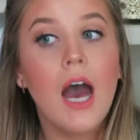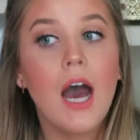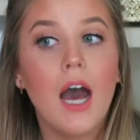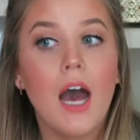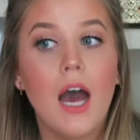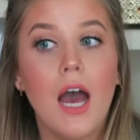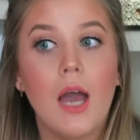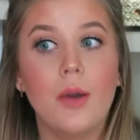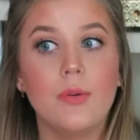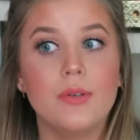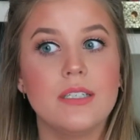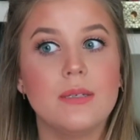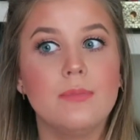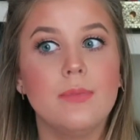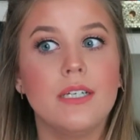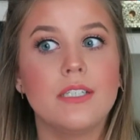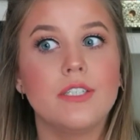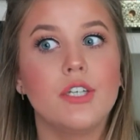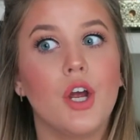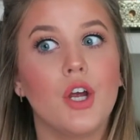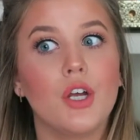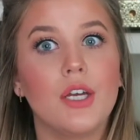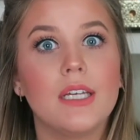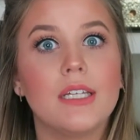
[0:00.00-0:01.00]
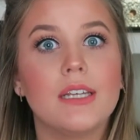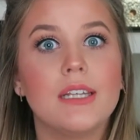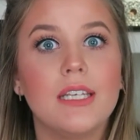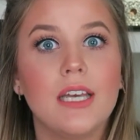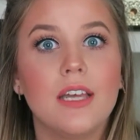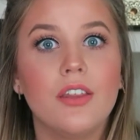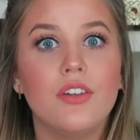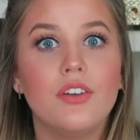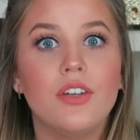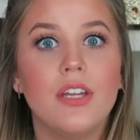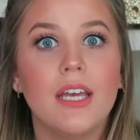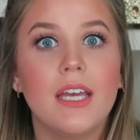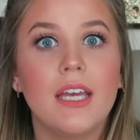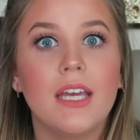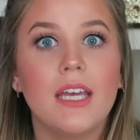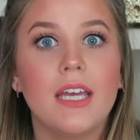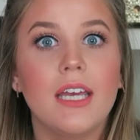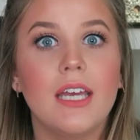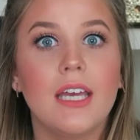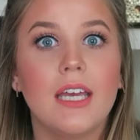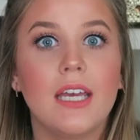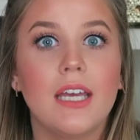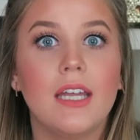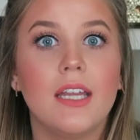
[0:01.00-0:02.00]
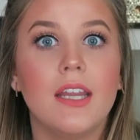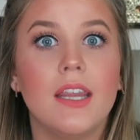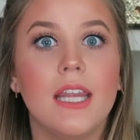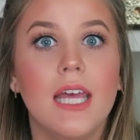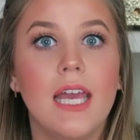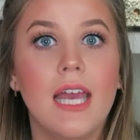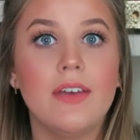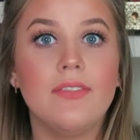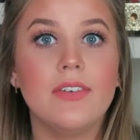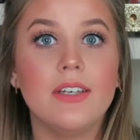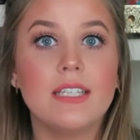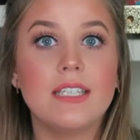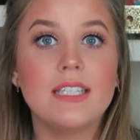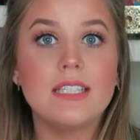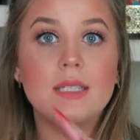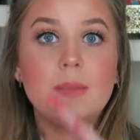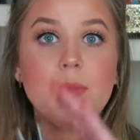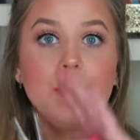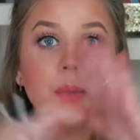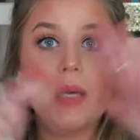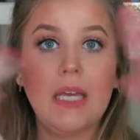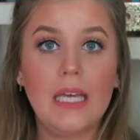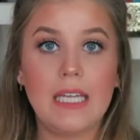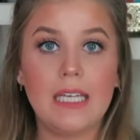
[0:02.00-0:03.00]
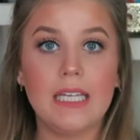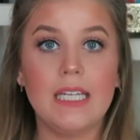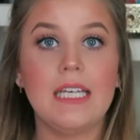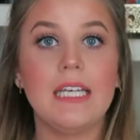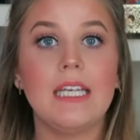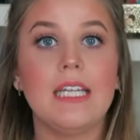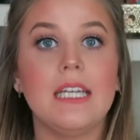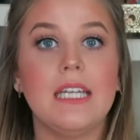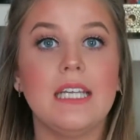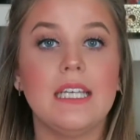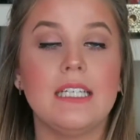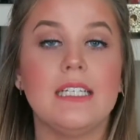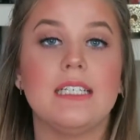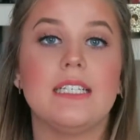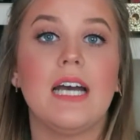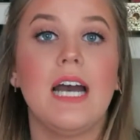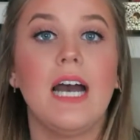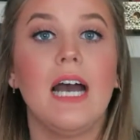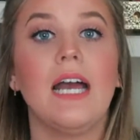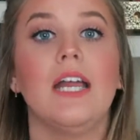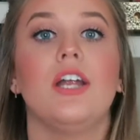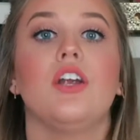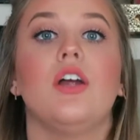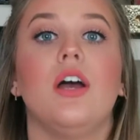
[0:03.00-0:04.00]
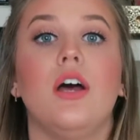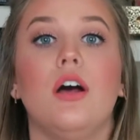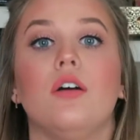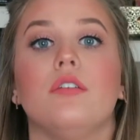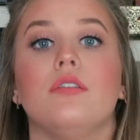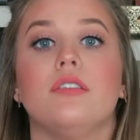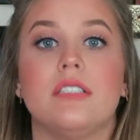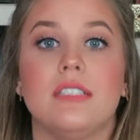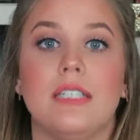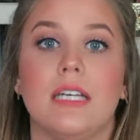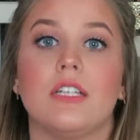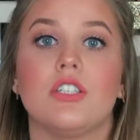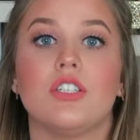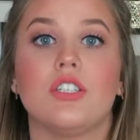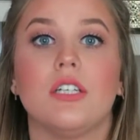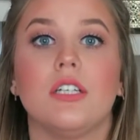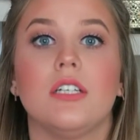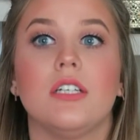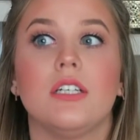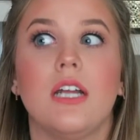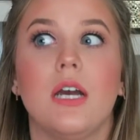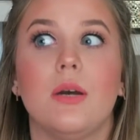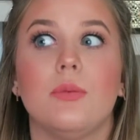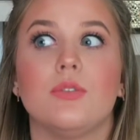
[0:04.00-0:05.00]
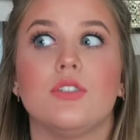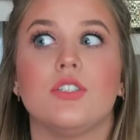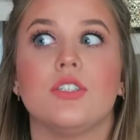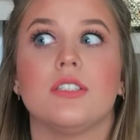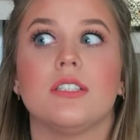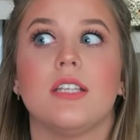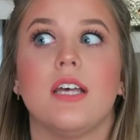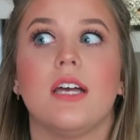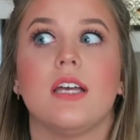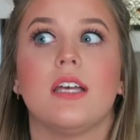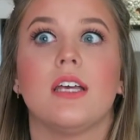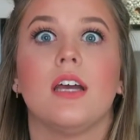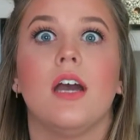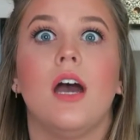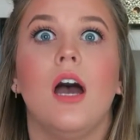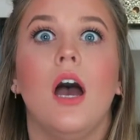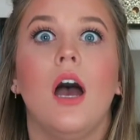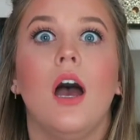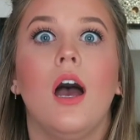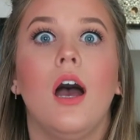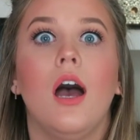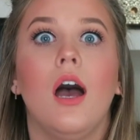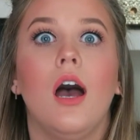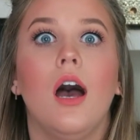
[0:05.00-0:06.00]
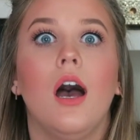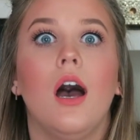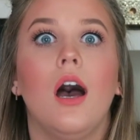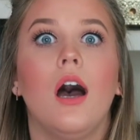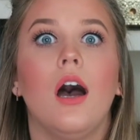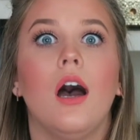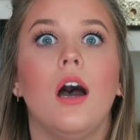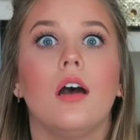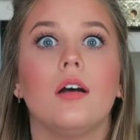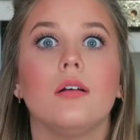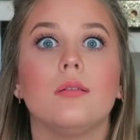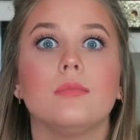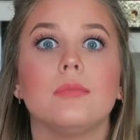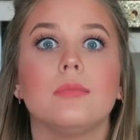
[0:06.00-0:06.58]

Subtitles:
I was in my Target the other day and they have expanded the entire E.L.F section, and I was just like, oh